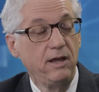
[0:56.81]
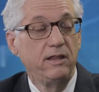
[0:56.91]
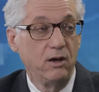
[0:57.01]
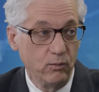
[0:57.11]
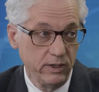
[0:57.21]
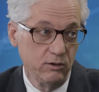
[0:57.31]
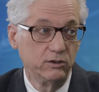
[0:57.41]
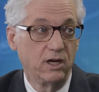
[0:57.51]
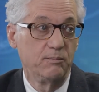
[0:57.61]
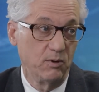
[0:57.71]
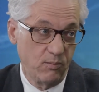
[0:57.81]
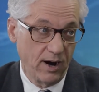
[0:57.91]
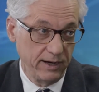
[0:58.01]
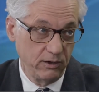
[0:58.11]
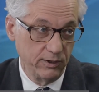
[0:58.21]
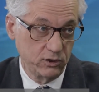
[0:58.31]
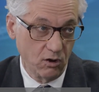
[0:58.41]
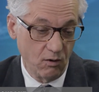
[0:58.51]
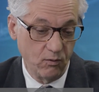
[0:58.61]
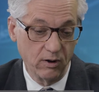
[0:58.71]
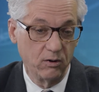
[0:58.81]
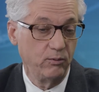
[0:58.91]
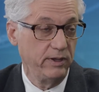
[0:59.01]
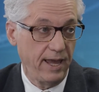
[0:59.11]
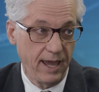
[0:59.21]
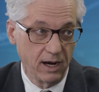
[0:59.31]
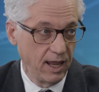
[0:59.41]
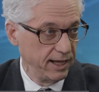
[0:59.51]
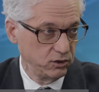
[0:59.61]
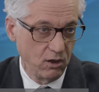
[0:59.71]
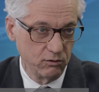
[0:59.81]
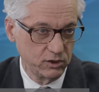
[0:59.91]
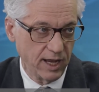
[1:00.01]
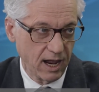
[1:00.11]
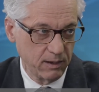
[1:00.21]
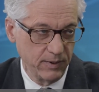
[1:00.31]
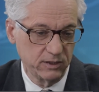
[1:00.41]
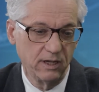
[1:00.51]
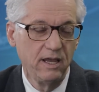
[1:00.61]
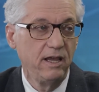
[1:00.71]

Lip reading: Then we use our proprietary software, we analyze all those documents,